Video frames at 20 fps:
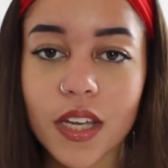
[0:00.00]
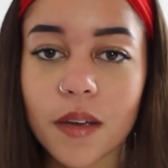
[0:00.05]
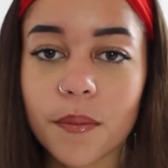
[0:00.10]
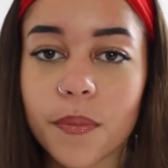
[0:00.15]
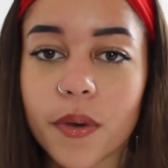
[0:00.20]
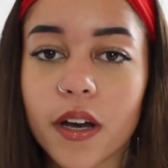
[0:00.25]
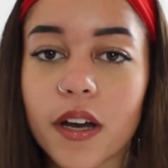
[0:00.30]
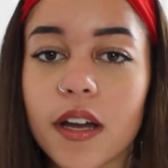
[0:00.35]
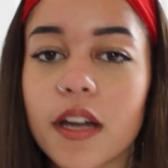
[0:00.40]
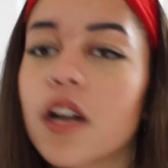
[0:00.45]

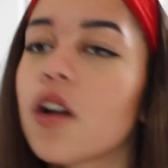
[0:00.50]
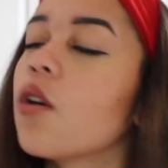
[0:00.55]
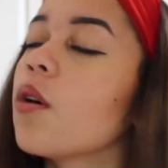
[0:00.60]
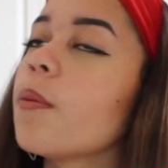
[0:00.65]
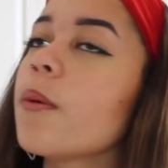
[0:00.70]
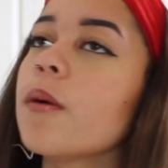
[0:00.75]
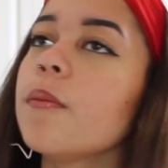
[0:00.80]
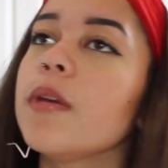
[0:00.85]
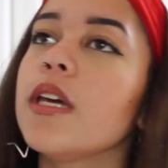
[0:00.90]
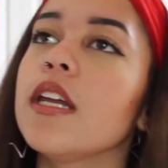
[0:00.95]
But
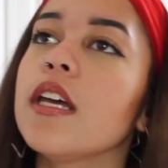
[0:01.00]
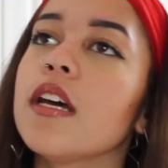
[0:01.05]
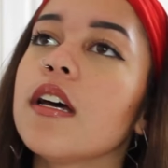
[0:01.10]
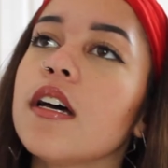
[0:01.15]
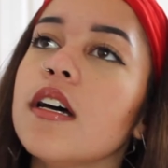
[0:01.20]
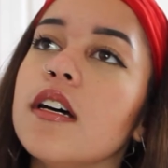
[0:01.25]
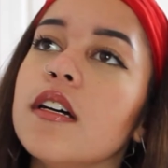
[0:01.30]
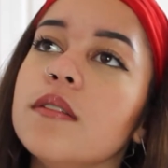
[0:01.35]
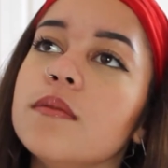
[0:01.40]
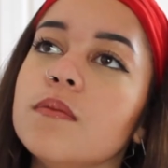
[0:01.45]
corporate
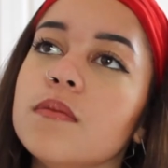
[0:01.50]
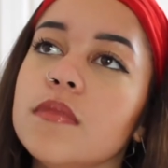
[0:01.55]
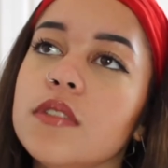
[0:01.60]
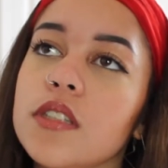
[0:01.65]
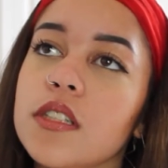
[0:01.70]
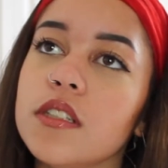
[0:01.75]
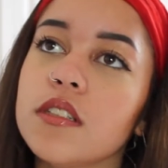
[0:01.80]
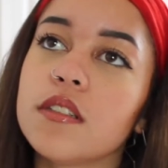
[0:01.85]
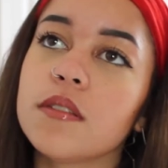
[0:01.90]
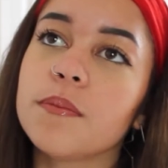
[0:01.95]
media
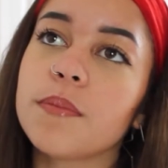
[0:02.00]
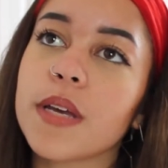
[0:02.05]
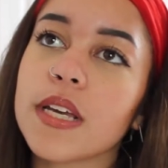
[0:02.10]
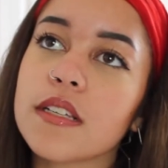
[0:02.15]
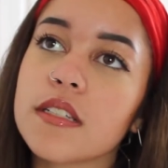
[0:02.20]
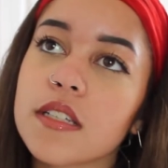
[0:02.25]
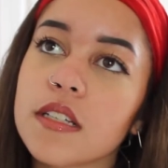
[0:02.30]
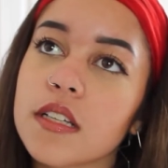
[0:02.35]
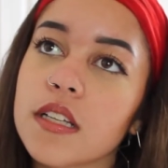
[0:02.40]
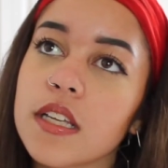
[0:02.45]

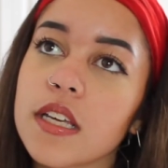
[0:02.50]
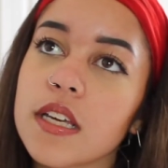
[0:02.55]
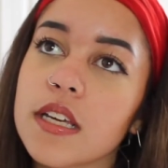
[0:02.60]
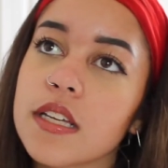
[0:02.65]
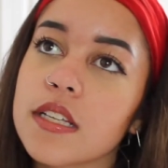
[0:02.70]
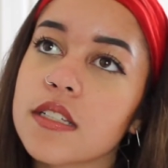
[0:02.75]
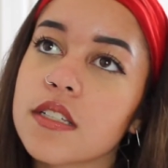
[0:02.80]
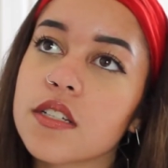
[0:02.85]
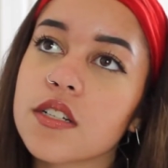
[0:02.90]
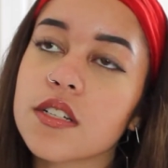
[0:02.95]
basically
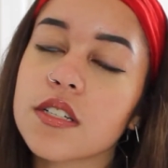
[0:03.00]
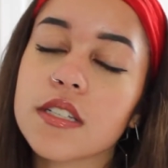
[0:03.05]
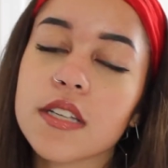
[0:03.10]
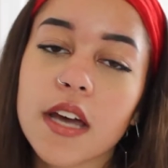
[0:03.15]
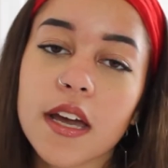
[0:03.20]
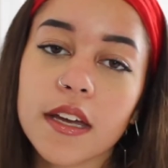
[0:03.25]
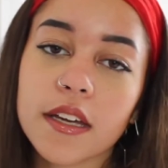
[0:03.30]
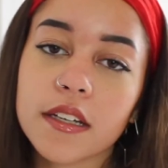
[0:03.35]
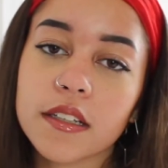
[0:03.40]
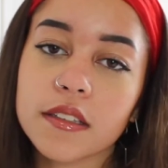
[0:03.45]
is just
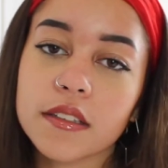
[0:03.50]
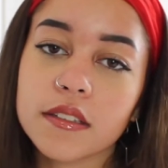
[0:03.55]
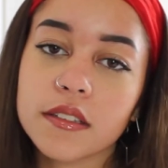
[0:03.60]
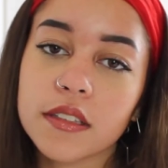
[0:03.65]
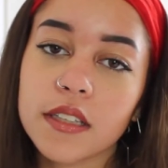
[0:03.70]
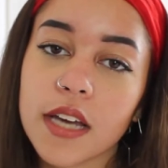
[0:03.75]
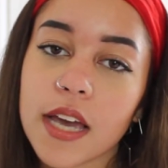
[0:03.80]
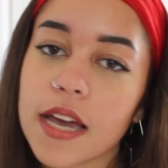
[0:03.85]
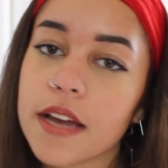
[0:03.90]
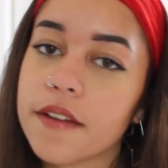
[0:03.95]
like
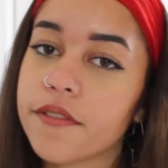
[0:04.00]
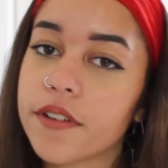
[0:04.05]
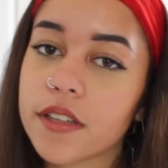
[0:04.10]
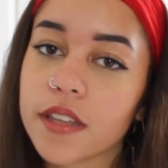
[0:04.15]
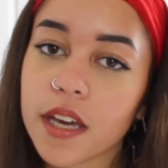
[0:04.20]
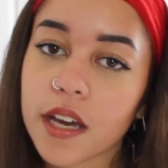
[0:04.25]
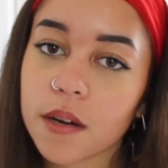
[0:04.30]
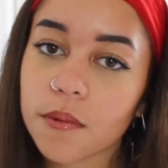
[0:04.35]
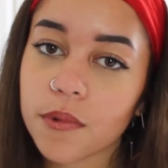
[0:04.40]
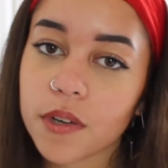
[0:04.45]

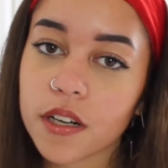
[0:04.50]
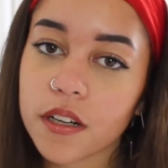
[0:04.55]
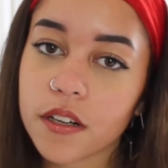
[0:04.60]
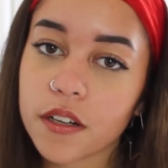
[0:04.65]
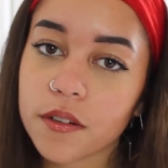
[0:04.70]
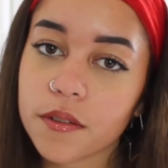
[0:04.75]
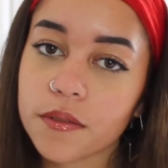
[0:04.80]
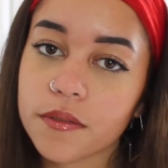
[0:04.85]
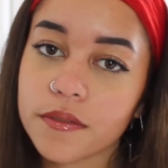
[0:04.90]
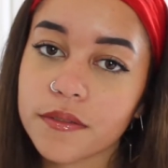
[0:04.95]
everything I want to
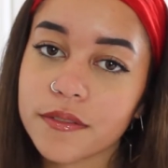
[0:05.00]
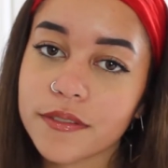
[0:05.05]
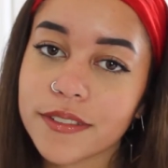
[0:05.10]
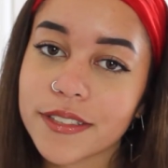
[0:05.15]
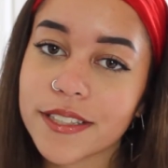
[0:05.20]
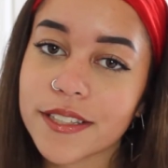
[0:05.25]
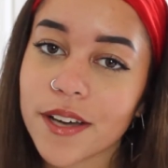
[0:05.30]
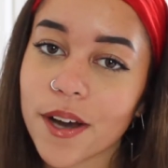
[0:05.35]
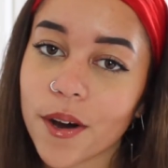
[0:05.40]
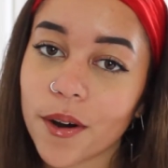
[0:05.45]
do.
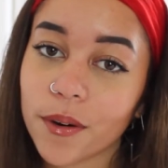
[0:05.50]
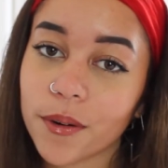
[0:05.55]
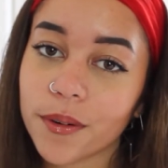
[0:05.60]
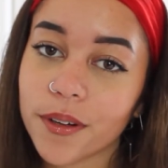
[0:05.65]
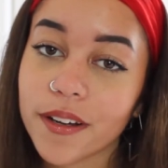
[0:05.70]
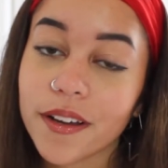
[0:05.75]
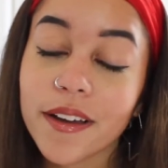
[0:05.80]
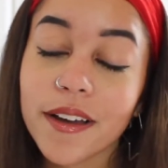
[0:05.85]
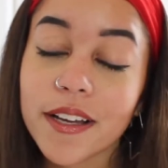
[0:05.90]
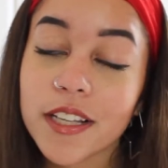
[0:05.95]
So
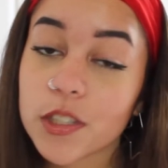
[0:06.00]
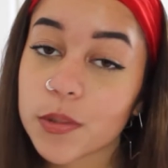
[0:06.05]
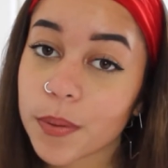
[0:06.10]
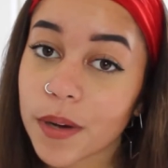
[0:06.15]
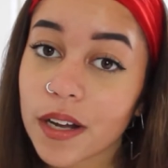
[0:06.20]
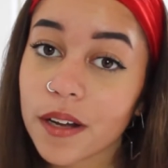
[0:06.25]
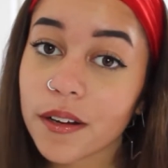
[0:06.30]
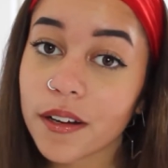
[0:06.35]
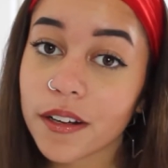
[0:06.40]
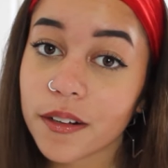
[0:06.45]
it's
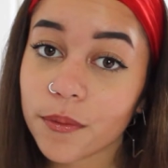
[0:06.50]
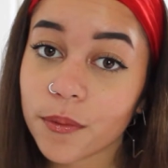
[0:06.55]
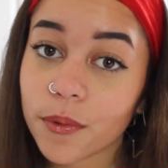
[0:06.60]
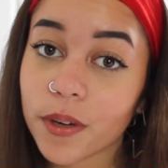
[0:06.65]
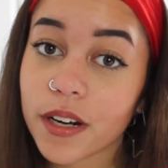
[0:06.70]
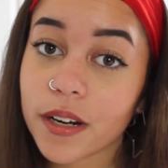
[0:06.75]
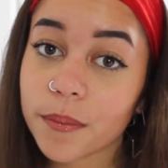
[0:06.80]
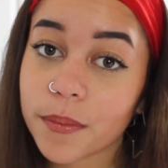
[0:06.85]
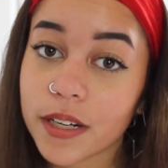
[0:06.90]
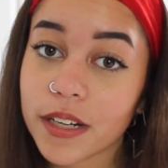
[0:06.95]
probably
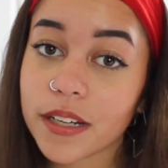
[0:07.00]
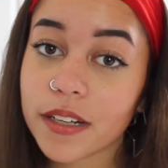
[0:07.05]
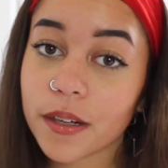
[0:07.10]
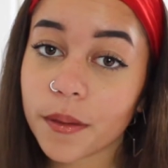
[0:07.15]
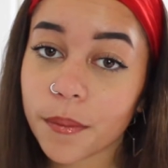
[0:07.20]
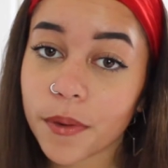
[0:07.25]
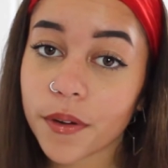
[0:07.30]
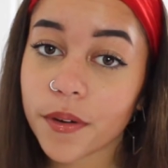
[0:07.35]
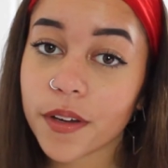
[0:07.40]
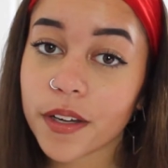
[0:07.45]
what I'm going to end
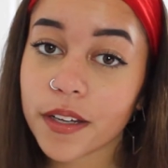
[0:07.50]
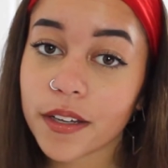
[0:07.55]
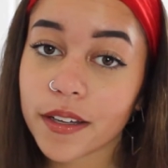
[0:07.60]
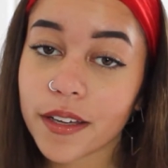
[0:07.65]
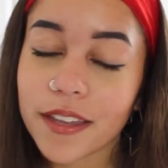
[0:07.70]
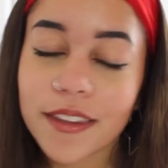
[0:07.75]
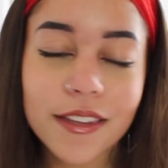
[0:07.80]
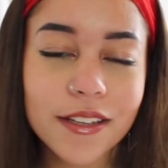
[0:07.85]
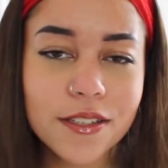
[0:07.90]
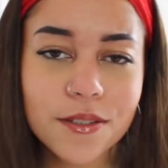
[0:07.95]
up doing,
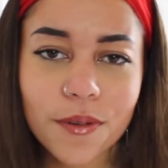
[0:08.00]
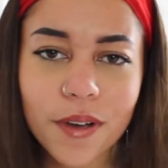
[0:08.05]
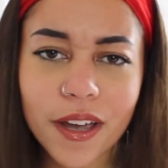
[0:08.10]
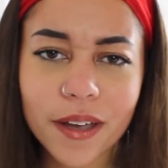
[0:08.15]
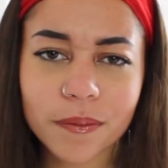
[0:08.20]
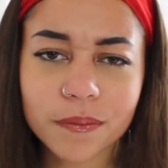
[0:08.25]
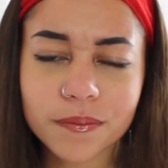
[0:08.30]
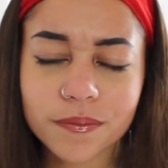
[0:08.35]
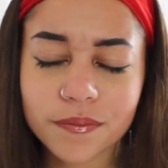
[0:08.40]
and that's okay.